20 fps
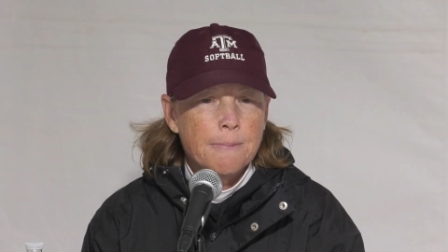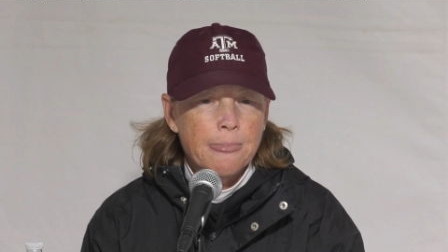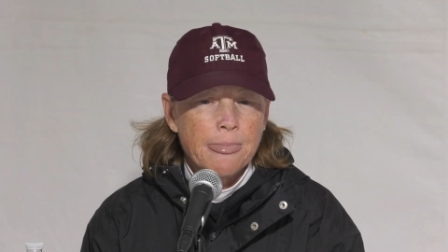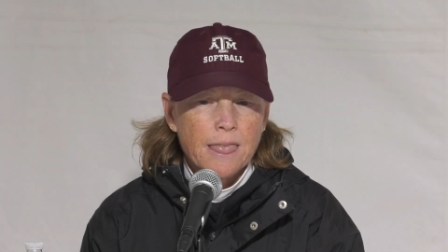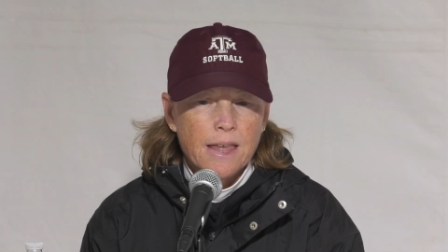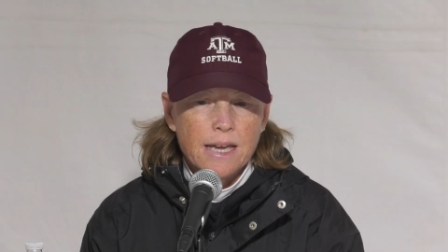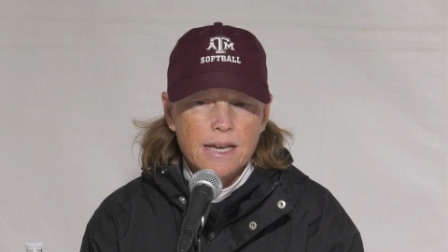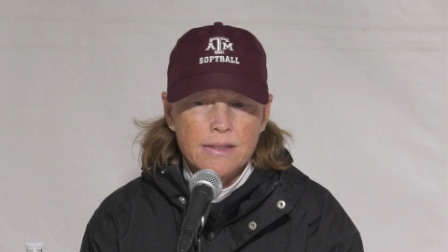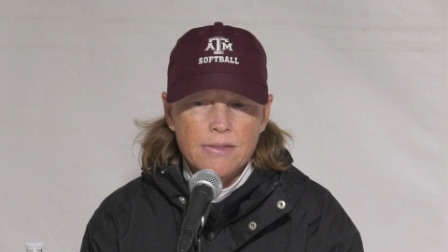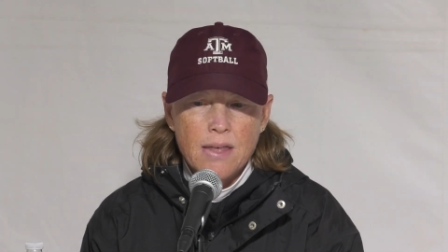
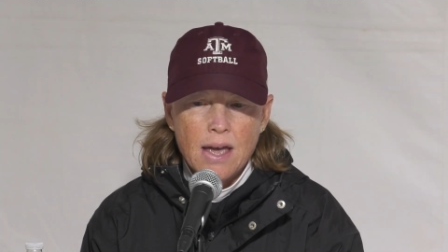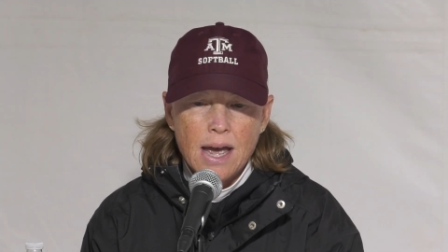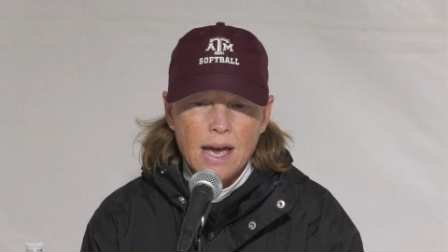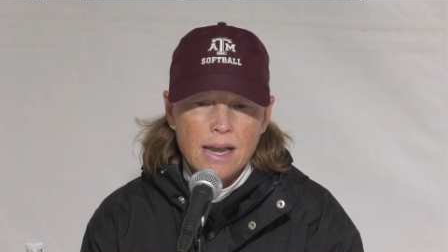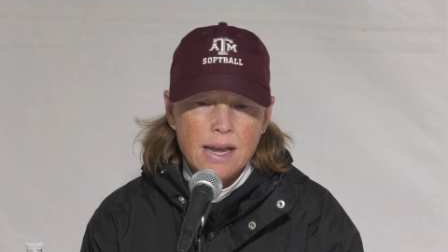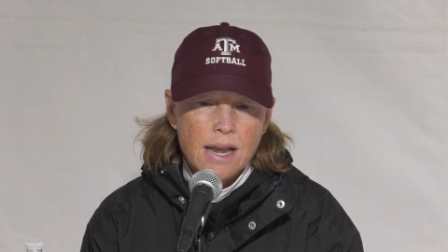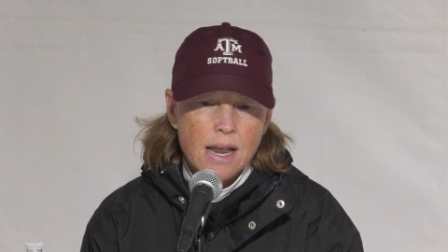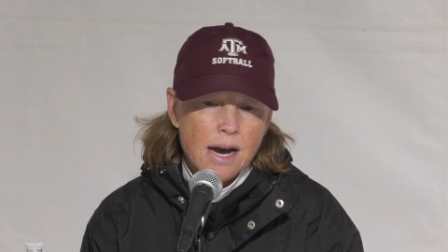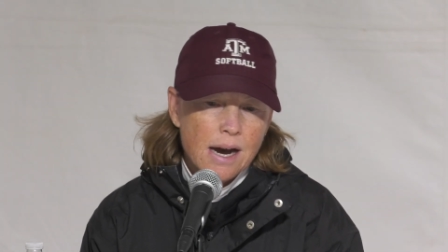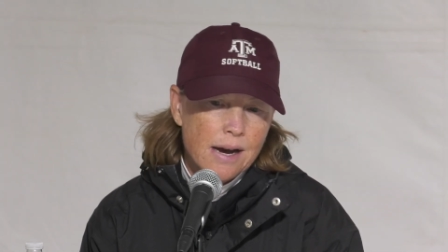And
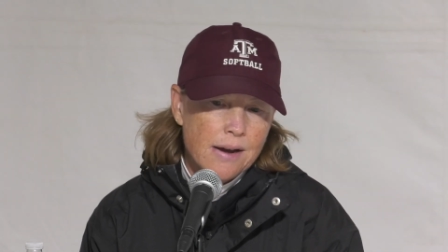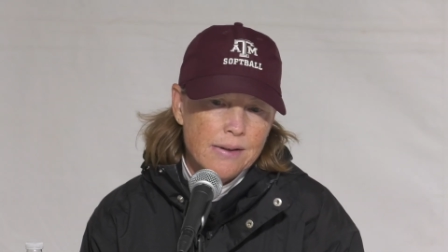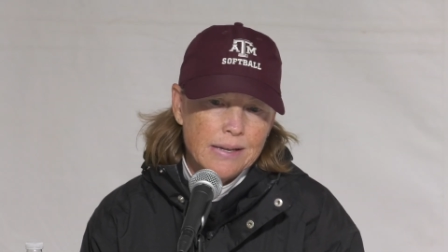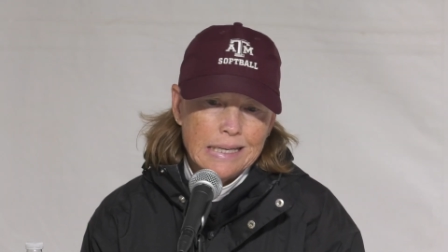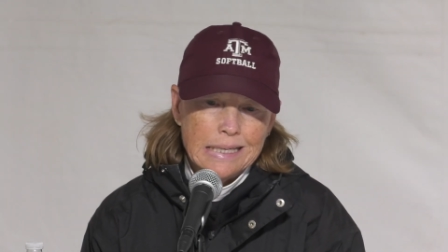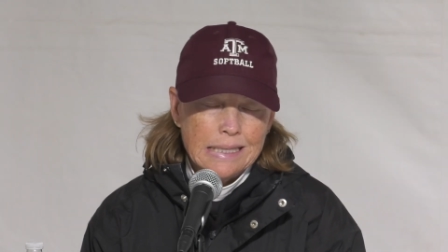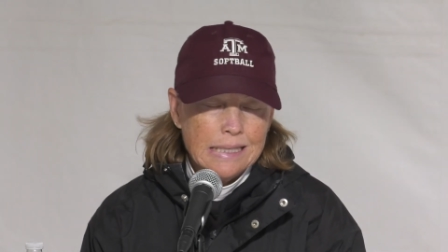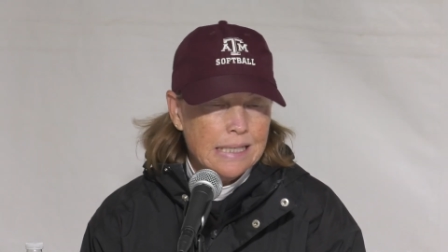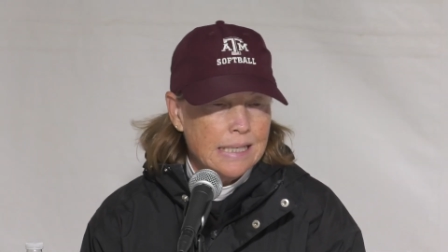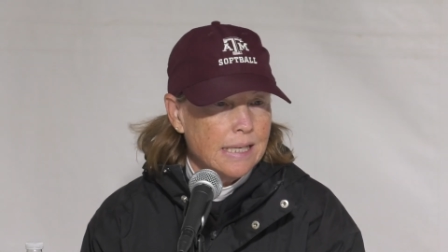then uh,
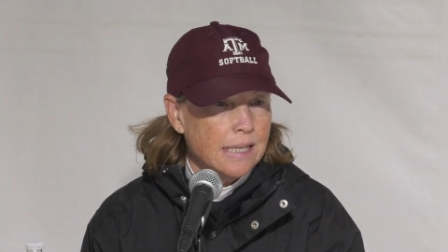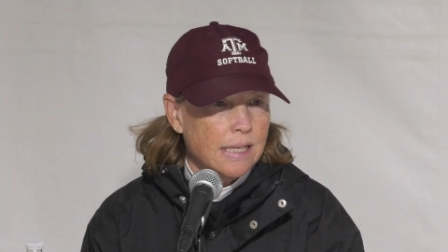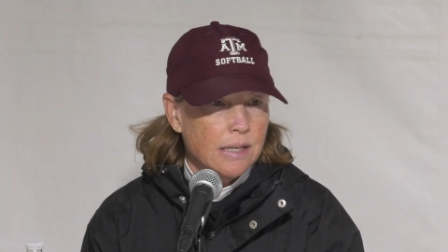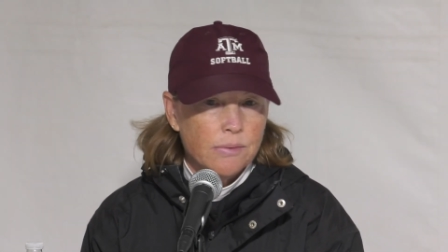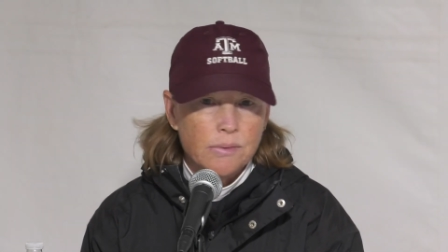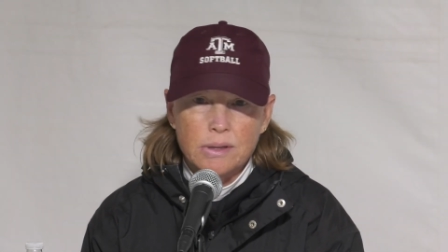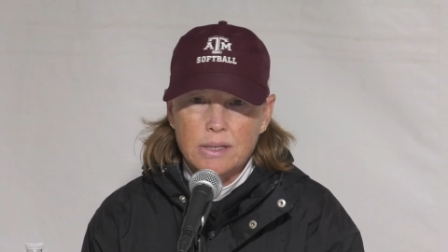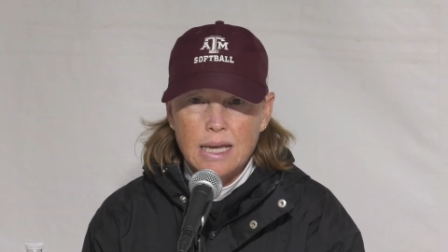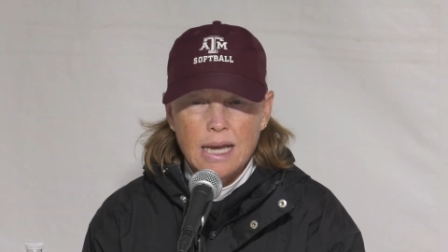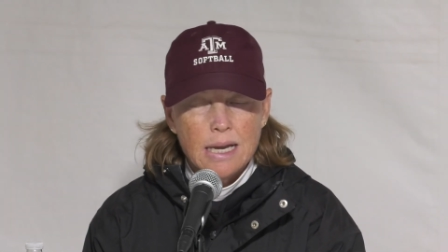in the
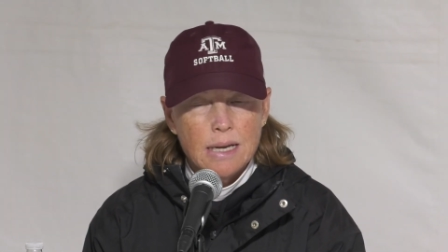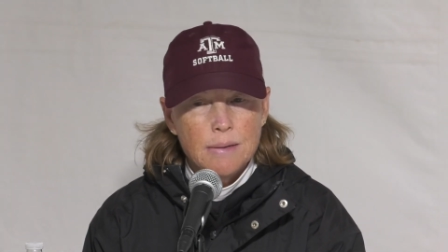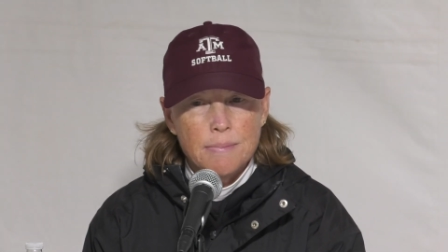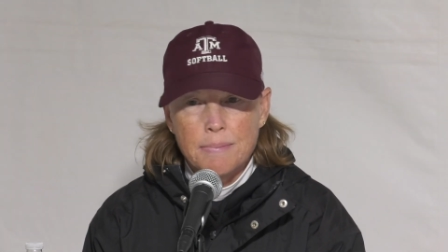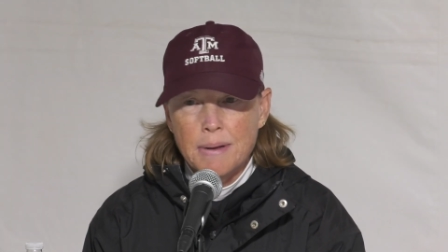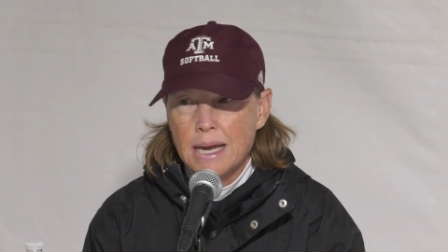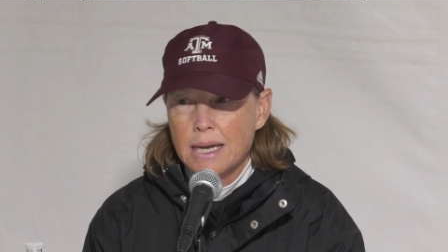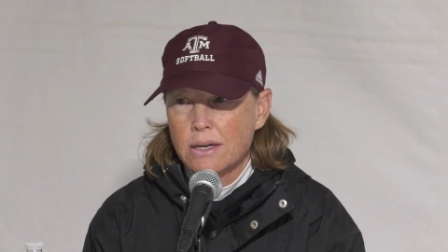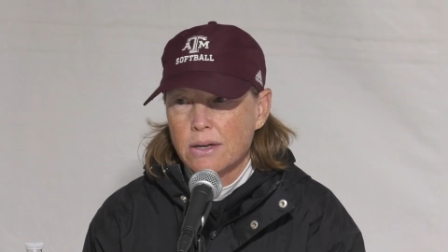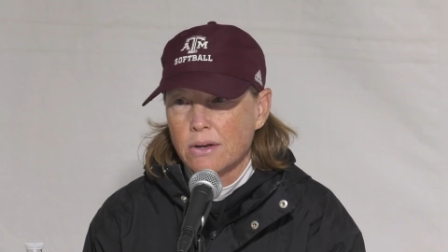inning with Caden
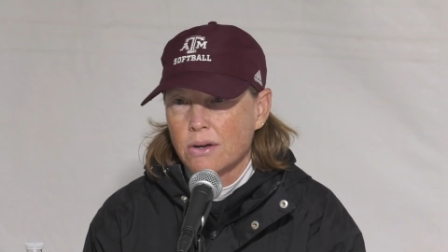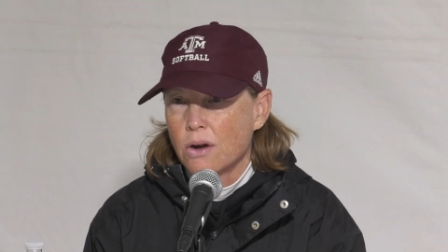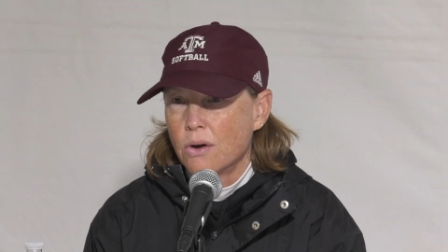Baker